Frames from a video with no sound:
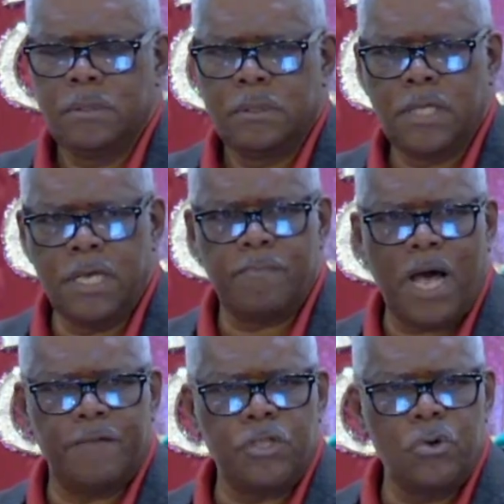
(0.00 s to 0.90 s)
Think
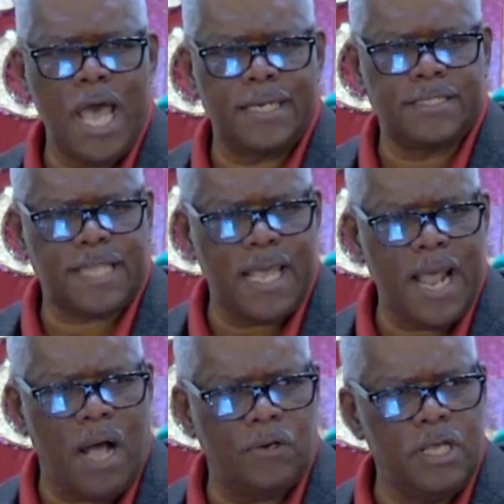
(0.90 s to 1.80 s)
about if you had to stay
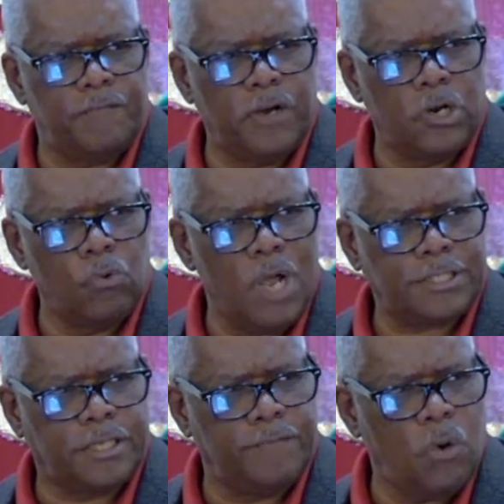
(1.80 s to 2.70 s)
down here for the
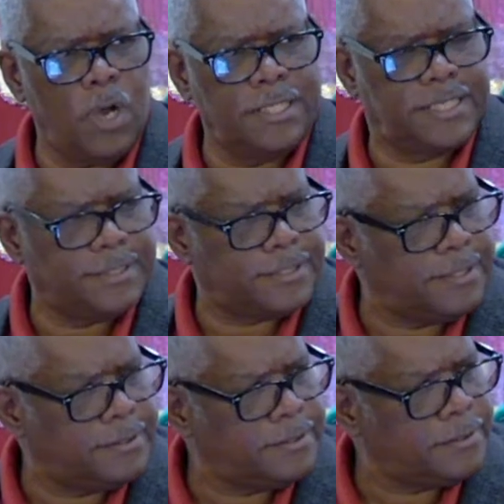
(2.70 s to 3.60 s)
rest of your
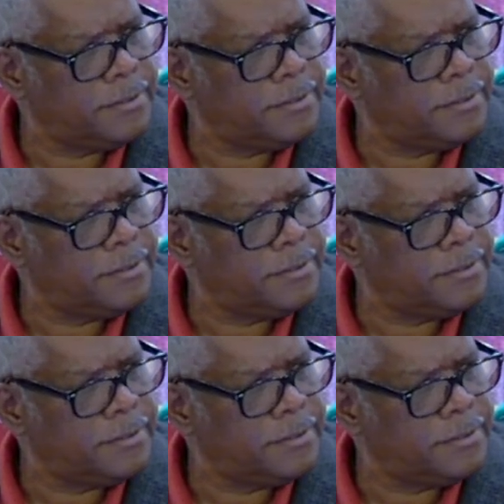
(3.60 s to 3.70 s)
existence.